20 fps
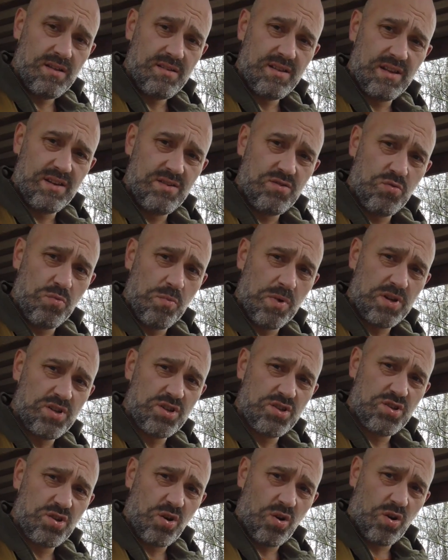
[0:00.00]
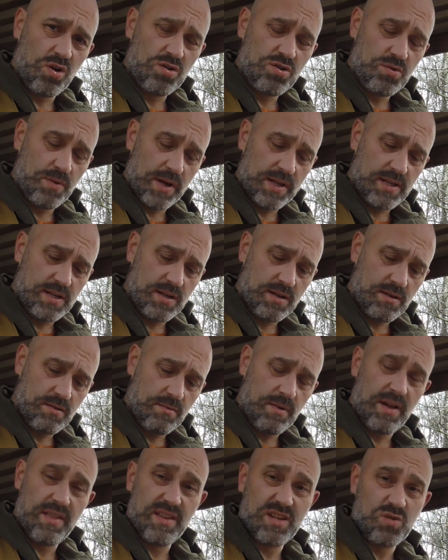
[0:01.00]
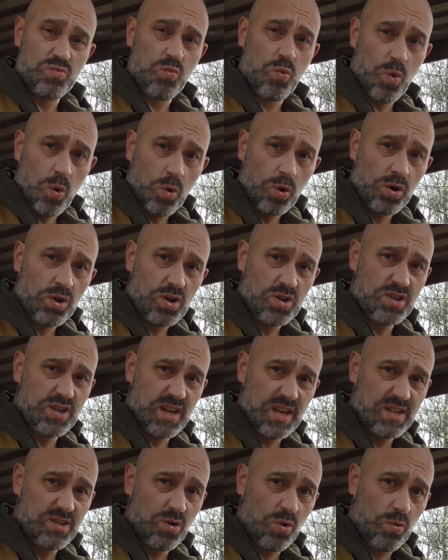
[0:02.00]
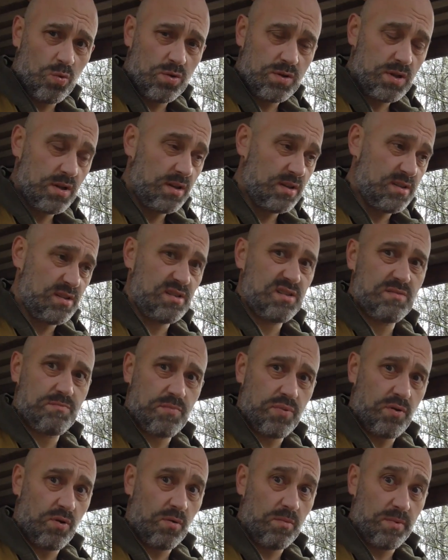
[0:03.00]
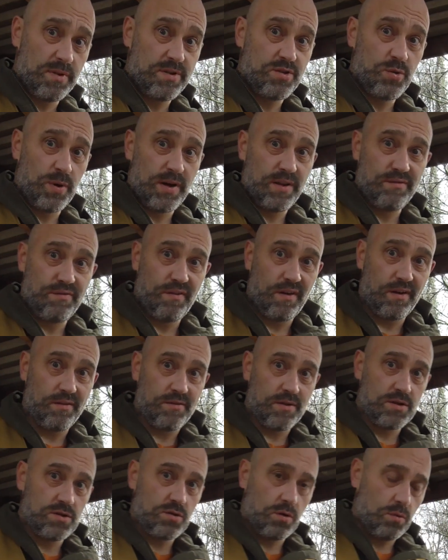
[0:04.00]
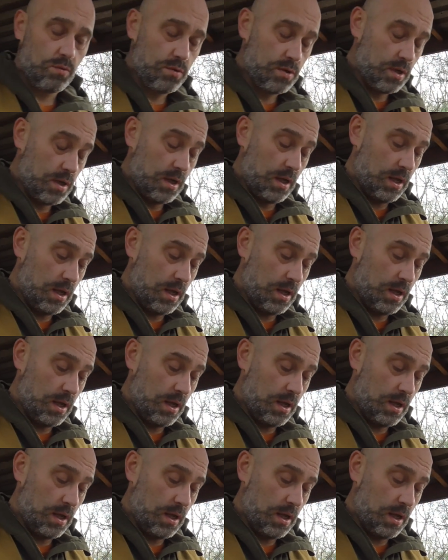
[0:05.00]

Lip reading: didn't do much at all to it, whether it's worn because it is old. It's probably 25 years old.